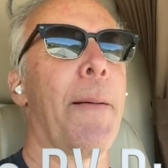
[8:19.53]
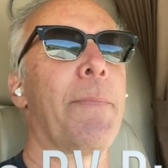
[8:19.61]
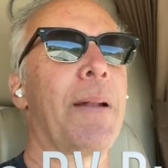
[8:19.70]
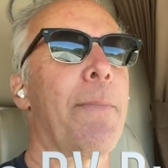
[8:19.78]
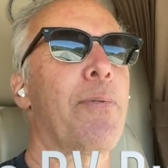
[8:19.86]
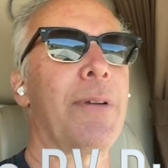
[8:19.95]

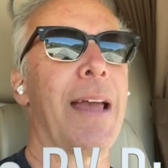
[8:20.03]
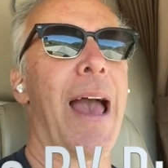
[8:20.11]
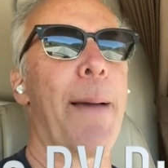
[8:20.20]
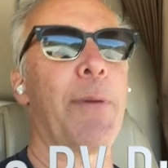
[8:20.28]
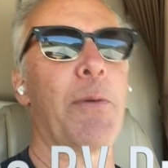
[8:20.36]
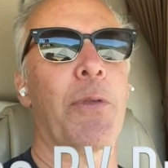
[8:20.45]
But I'm pretty
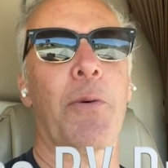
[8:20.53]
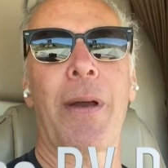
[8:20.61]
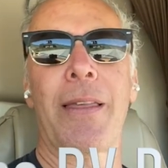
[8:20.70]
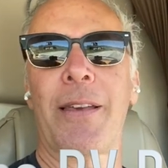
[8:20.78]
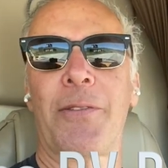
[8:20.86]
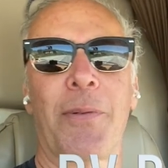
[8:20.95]
happy with the
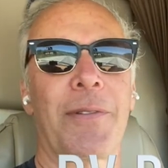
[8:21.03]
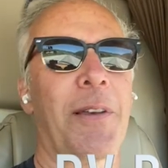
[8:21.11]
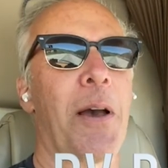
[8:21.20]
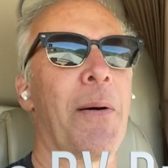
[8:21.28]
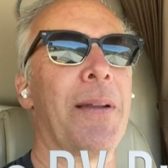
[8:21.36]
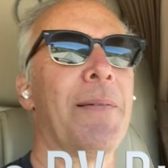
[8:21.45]
way this one's
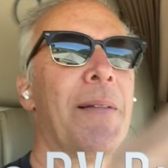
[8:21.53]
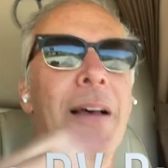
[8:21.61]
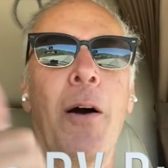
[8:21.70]
going.